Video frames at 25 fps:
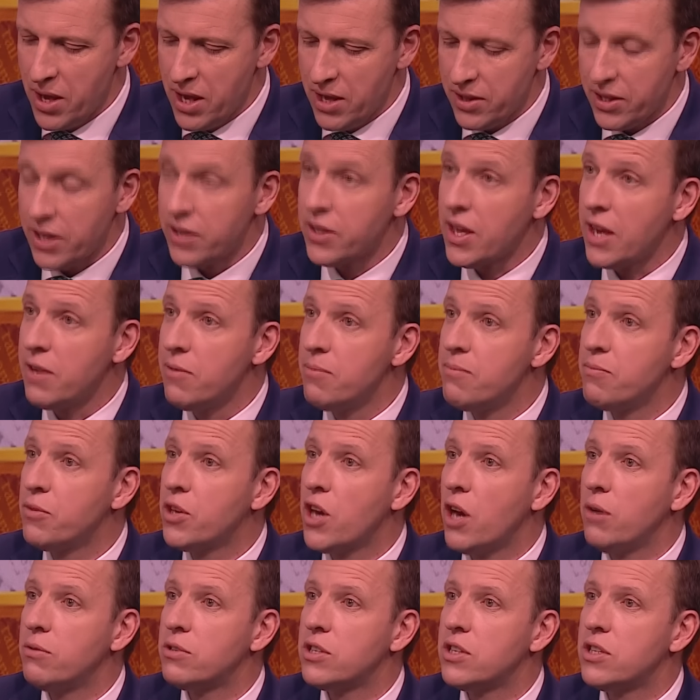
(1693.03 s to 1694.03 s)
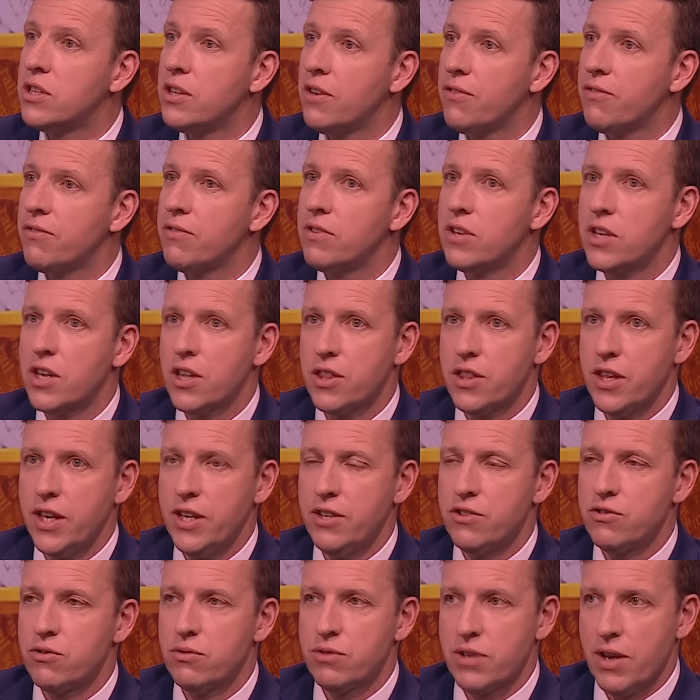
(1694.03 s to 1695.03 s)
They go to different
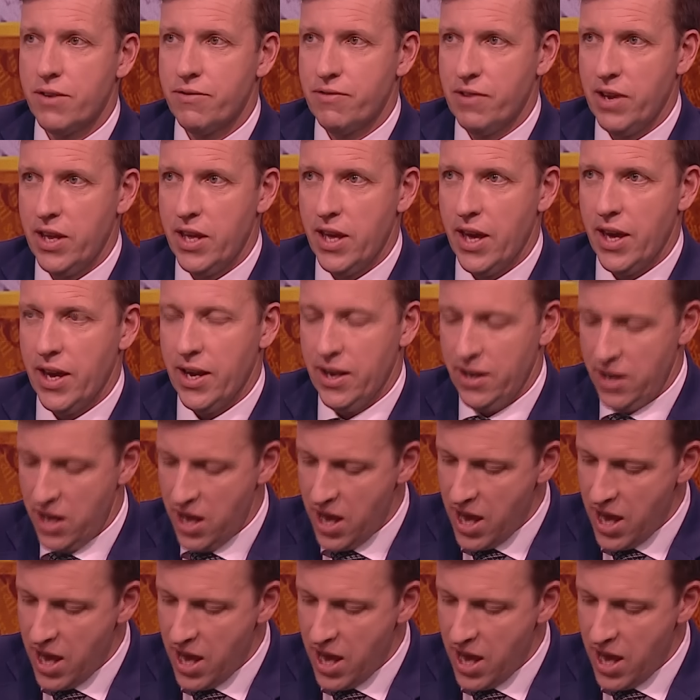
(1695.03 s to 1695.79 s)
cathedrals every year,